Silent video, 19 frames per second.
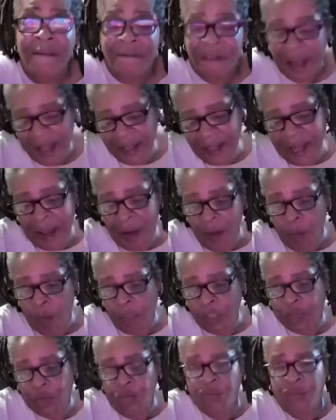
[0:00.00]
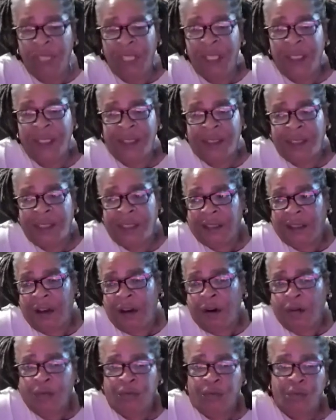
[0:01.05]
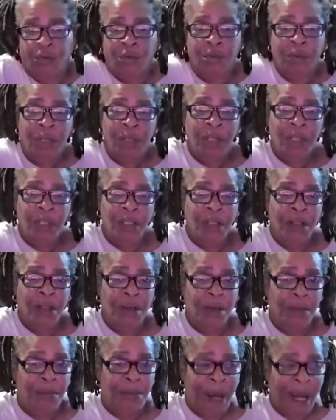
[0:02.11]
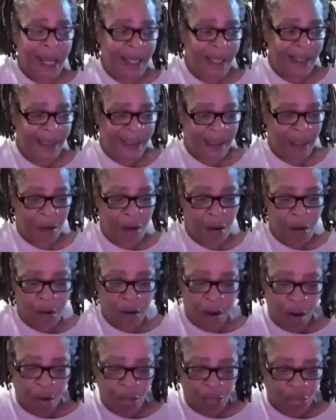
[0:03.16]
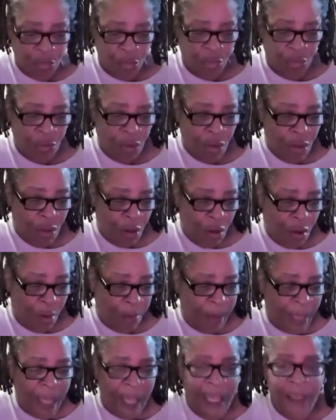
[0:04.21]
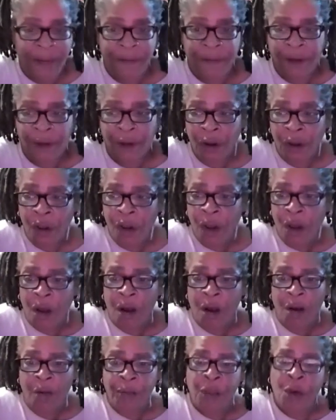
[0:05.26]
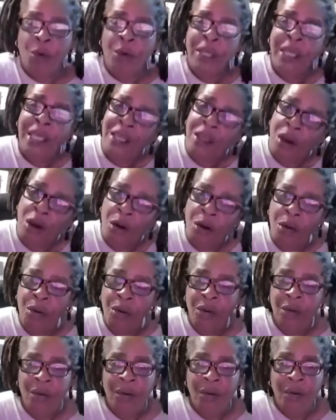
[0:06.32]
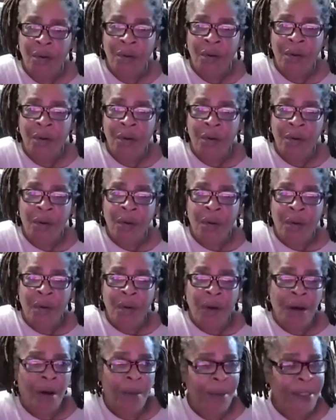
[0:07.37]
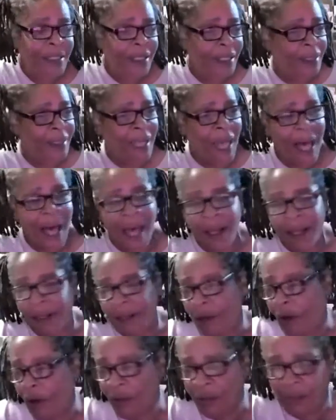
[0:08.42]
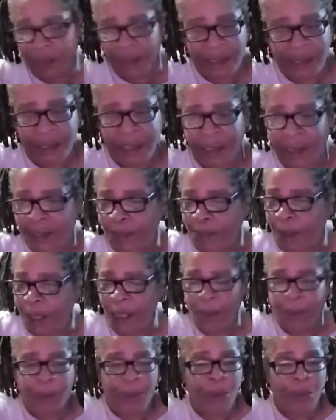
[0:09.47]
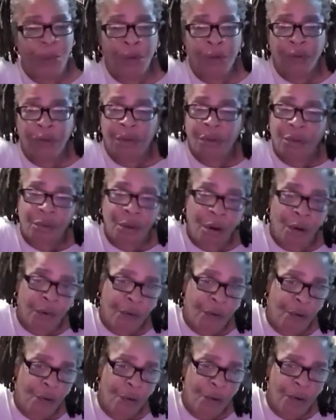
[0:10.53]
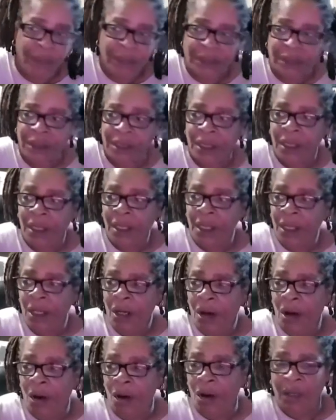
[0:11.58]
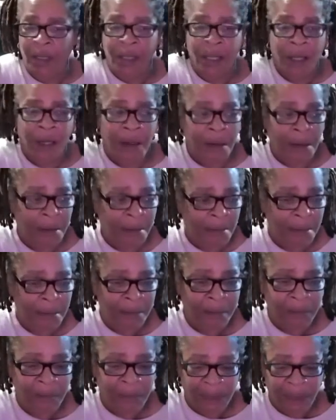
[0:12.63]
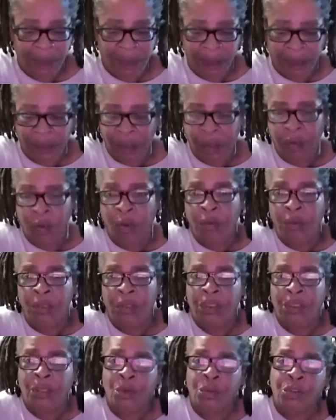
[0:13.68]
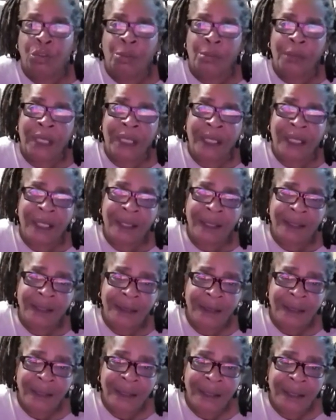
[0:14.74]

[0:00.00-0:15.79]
Find out what you think is just cultural uh, bias, a uh, uh, cultural uh, behavior um, your ego. Um, it's a lot of narcissist people, you know, of course, on um the uh, you on the social medias